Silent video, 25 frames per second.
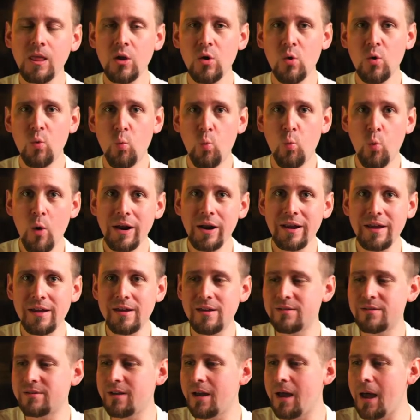What
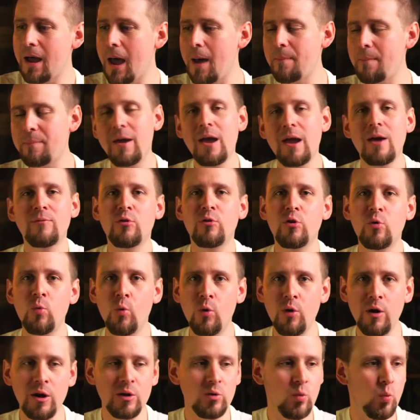is up,
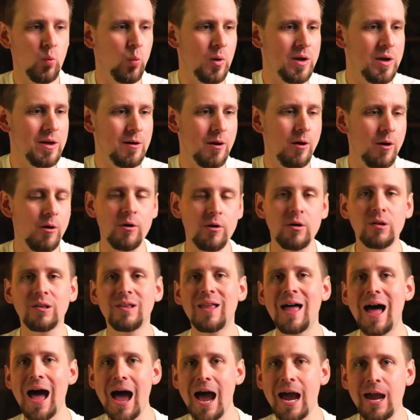everyone? We are
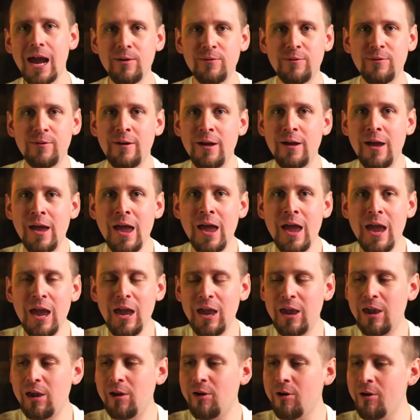live
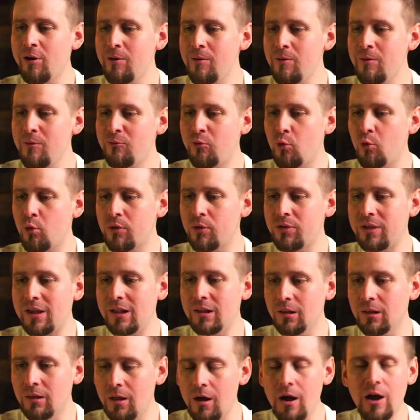here for the
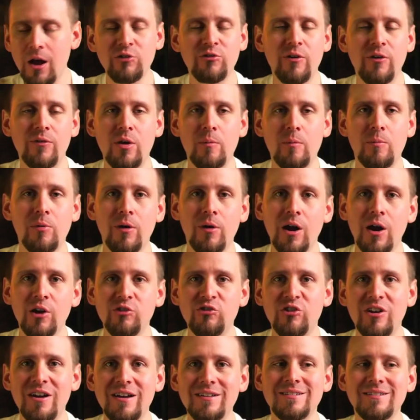launch of the
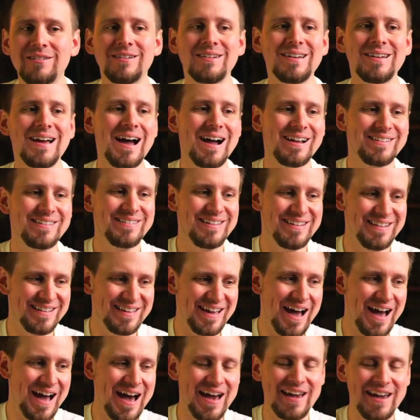Project Idea
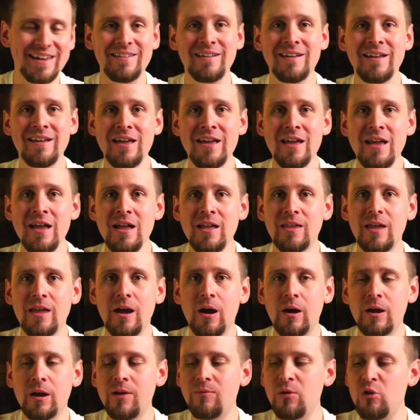Guide.
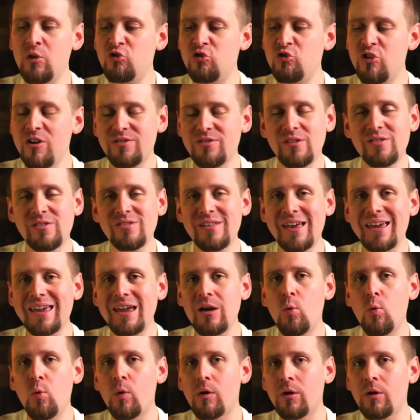Now, give me just a second.
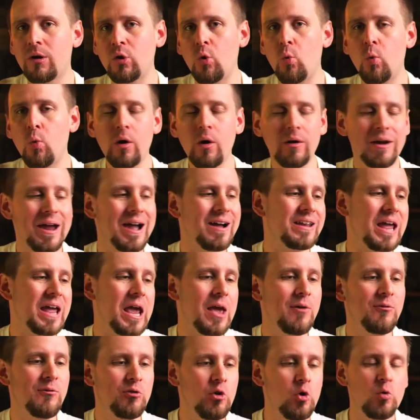We're going to work out
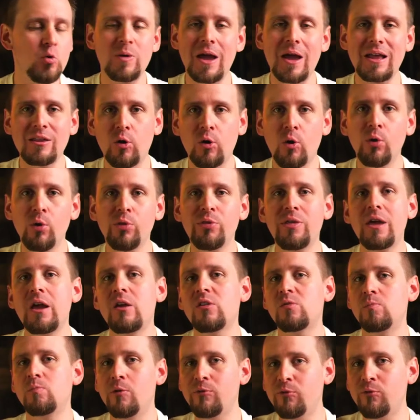a few technical
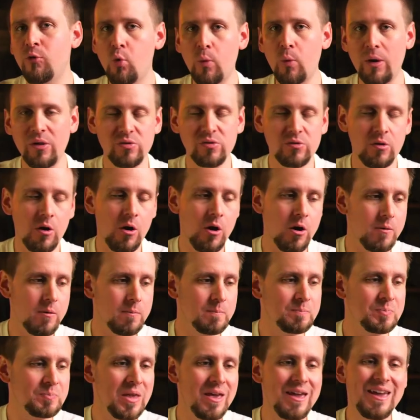things before we start.
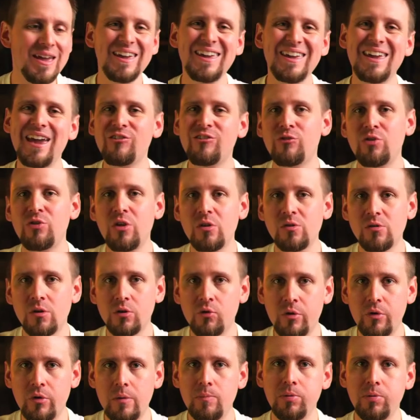Catch this on a
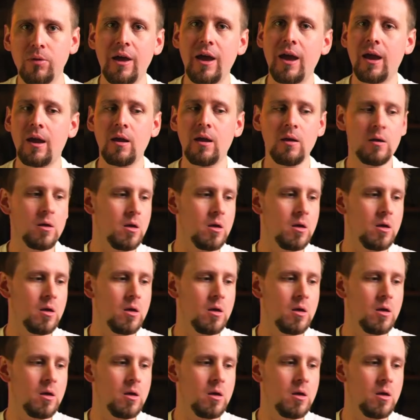replay.